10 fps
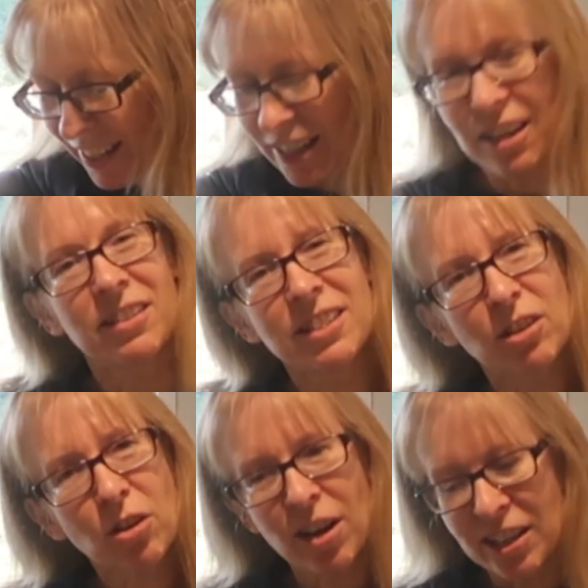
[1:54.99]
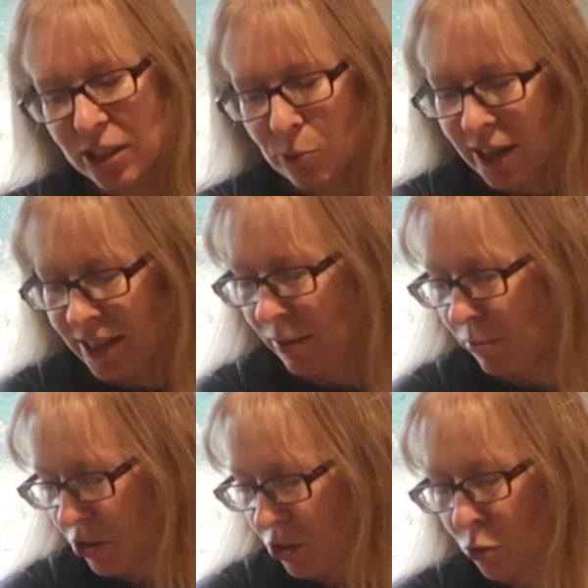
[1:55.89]
you know, it's still quite sweet. I'm
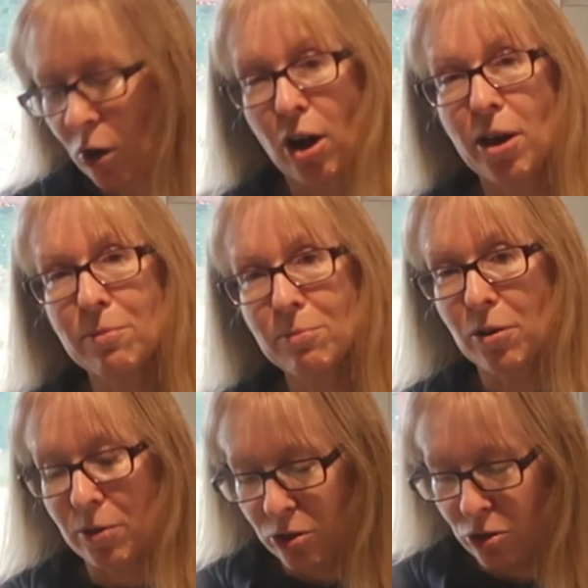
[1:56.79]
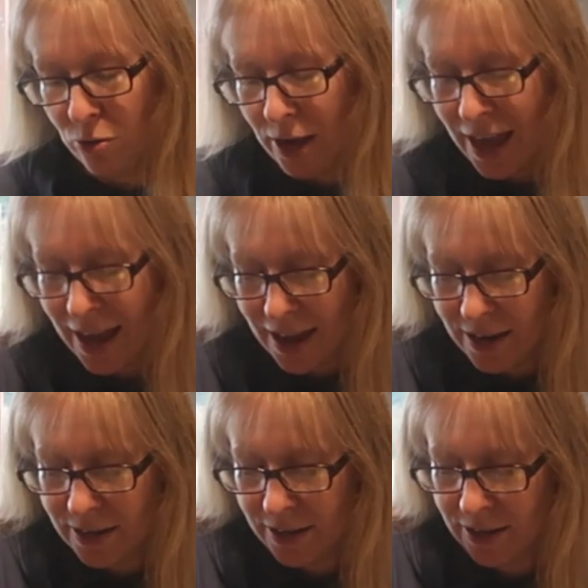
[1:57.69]
not sure. I am going to add